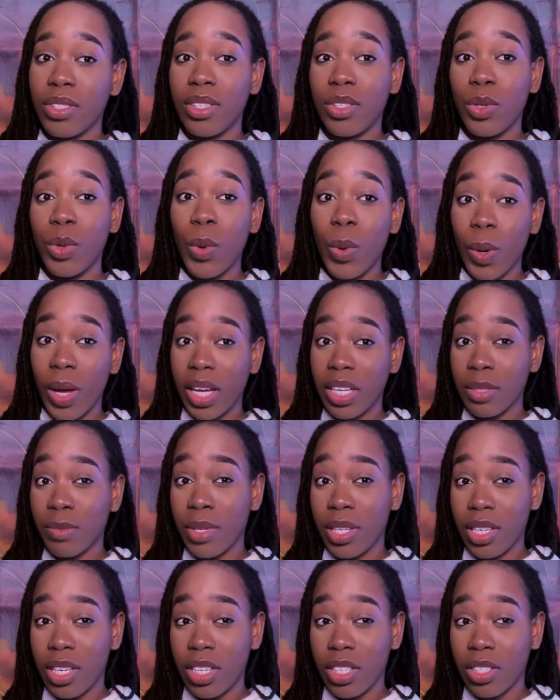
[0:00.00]
No
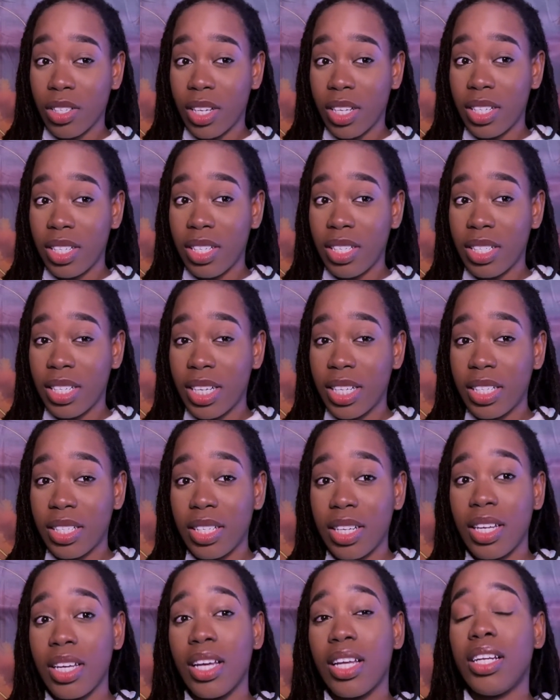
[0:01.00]
explanation needed.
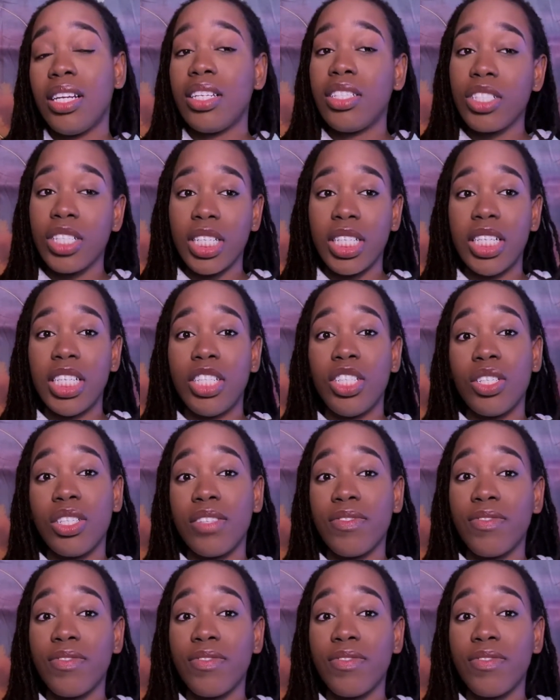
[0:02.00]
Literally just